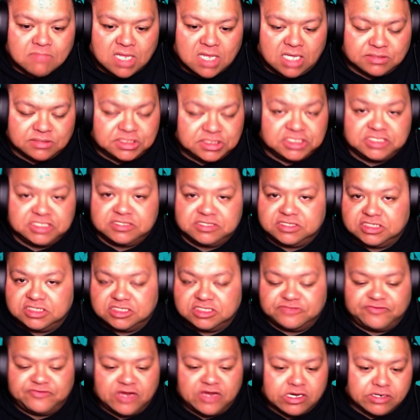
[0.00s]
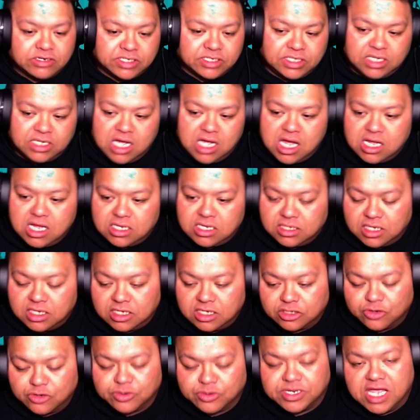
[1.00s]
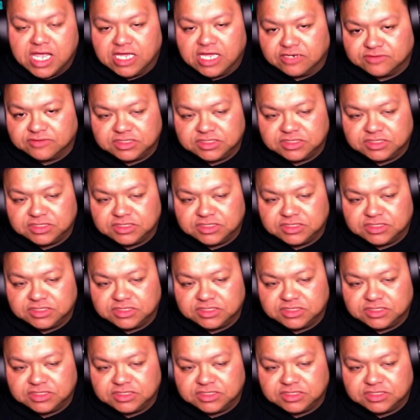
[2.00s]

She's very creative.